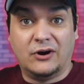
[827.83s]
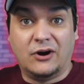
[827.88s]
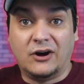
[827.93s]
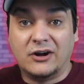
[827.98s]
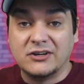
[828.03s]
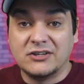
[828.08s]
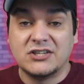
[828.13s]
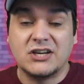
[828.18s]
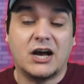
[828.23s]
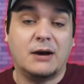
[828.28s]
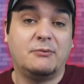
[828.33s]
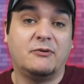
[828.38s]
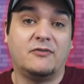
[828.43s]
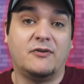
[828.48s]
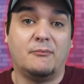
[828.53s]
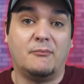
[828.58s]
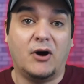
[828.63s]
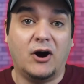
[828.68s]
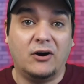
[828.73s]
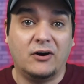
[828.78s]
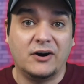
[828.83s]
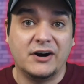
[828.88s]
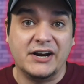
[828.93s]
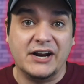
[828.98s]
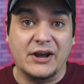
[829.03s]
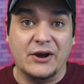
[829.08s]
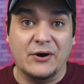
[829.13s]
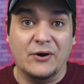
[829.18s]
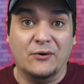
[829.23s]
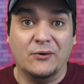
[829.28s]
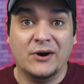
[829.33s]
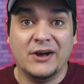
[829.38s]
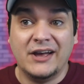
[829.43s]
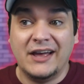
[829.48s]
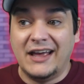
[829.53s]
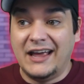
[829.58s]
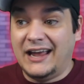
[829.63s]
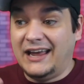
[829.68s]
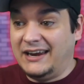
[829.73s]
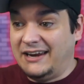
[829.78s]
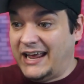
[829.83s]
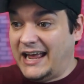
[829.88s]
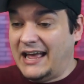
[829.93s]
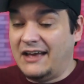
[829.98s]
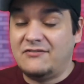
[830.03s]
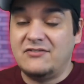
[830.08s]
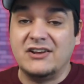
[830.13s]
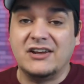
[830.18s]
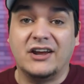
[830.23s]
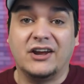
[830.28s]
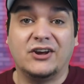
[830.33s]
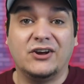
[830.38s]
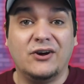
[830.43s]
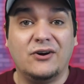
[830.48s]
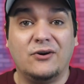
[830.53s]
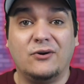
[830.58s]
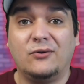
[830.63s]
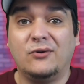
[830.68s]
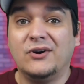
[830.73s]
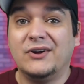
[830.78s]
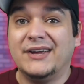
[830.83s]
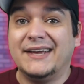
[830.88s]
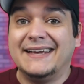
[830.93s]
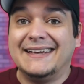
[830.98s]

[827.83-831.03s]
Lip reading: on top of a Mario and having it go,